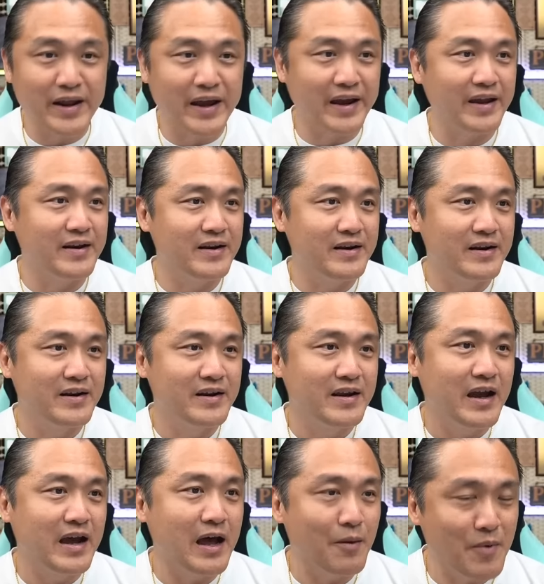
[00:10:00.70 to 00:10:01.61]
that,
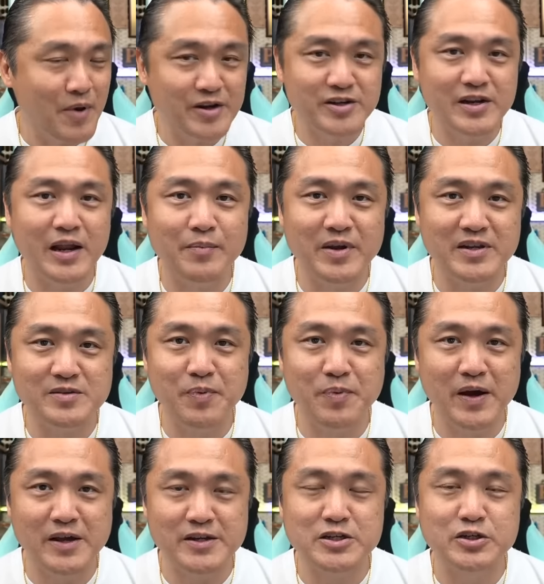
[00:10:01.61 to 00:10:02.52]
how much time has
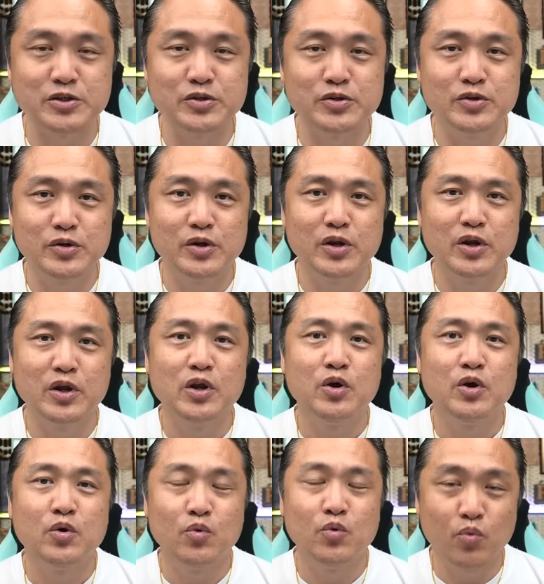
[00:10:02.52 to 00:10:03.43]
passed through?
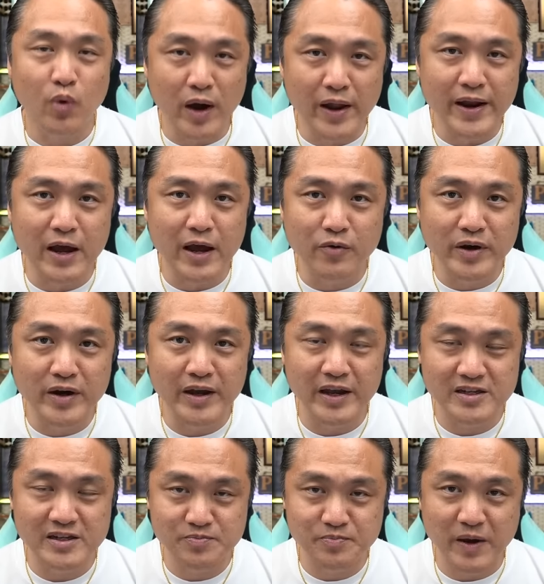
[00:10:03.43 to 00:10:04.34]
1 hour
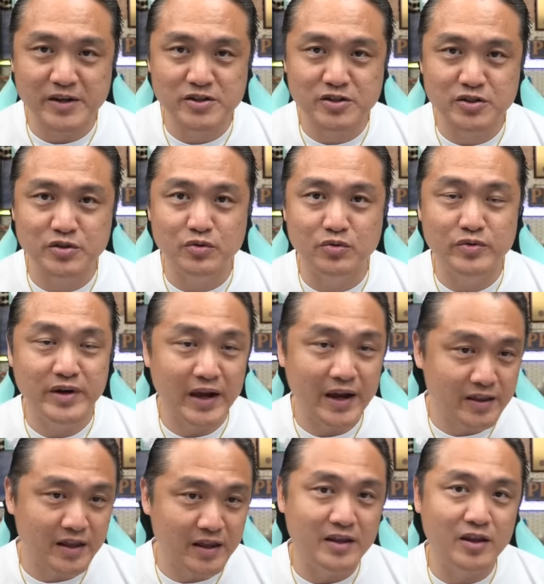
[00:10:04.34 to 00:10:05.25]
has passed through.
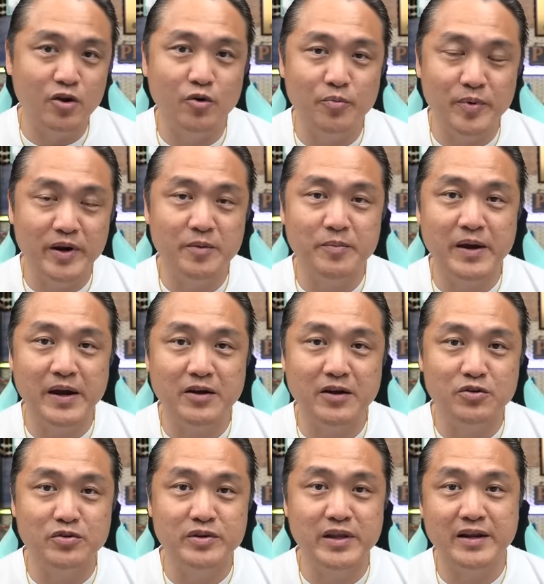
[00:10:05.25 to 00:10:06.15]
9:30 opening bell
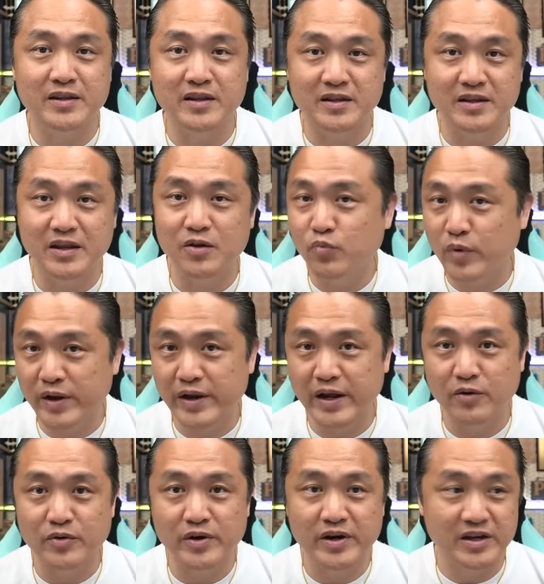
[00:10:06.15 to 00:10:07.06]
to 10:30, 1
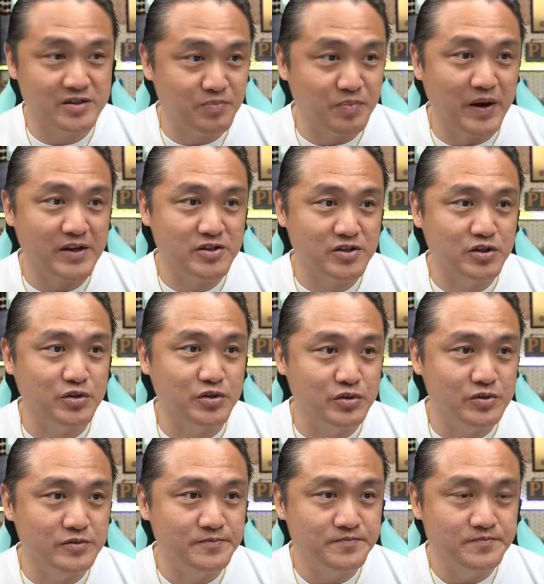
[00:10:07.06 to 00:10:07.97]
hour has passed
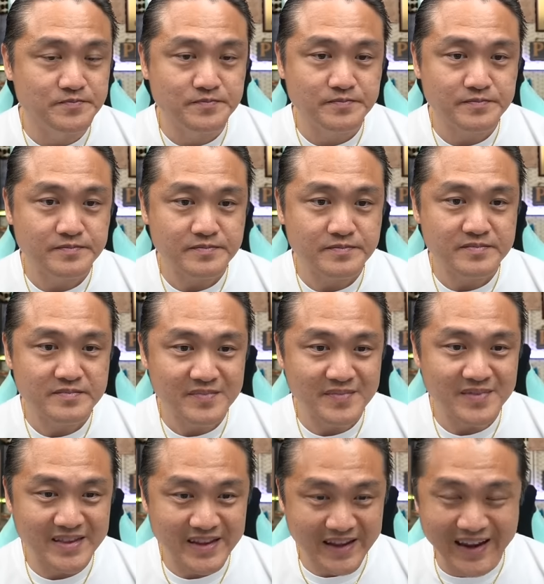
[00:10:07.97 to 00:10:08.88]
through.
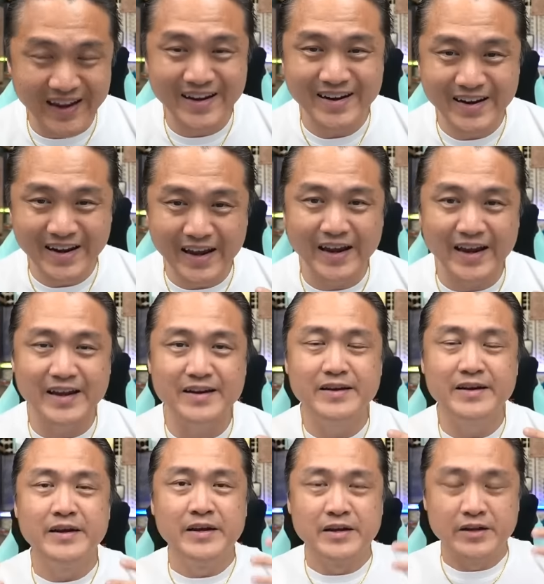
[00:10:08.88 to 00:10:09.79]
And
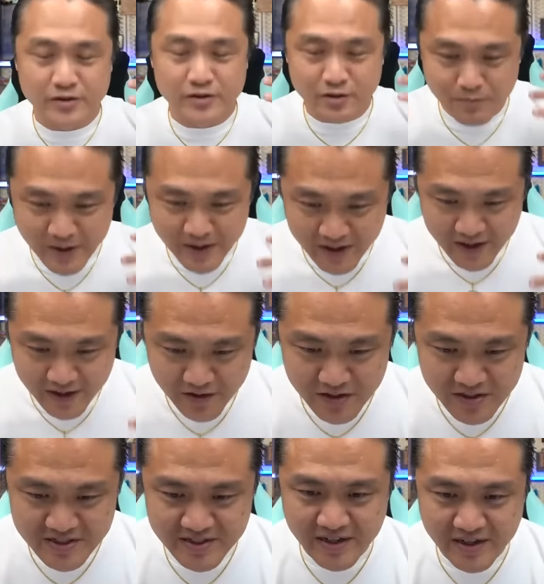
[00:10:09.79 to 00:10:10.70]
then you begin
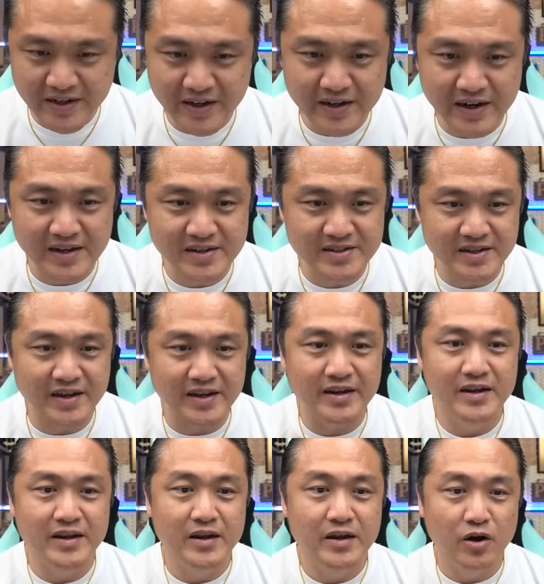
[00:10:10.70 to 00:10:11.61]
to sink in and
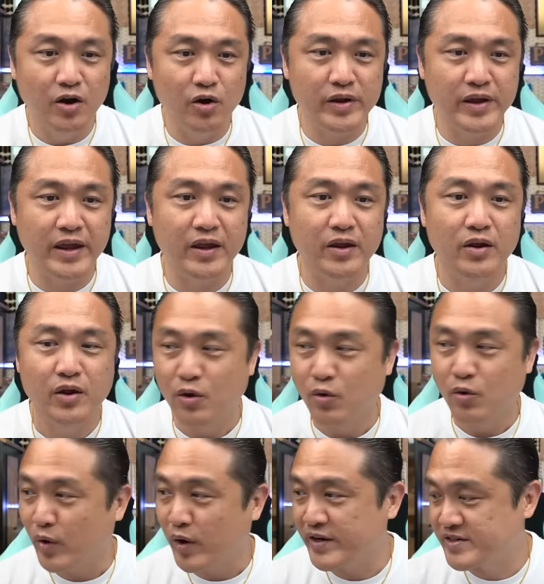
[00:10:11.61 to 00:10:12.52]
say, okay,
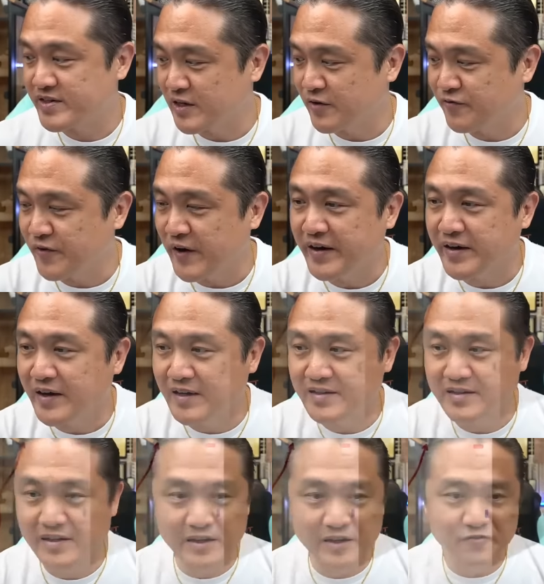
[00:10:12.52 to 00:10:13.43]
what is the final
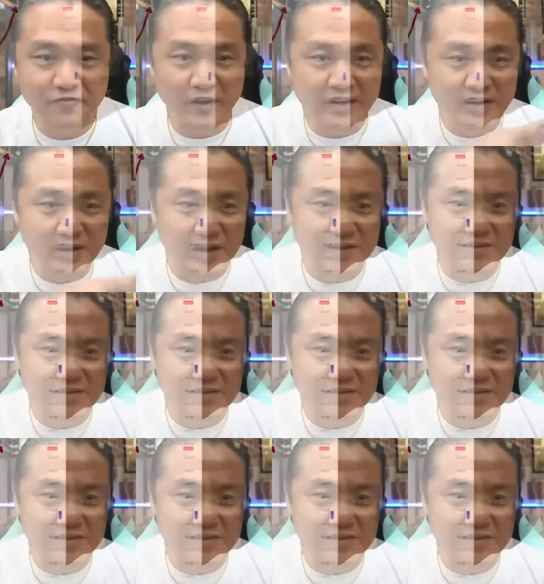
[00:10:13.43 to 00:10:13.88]
answer? The final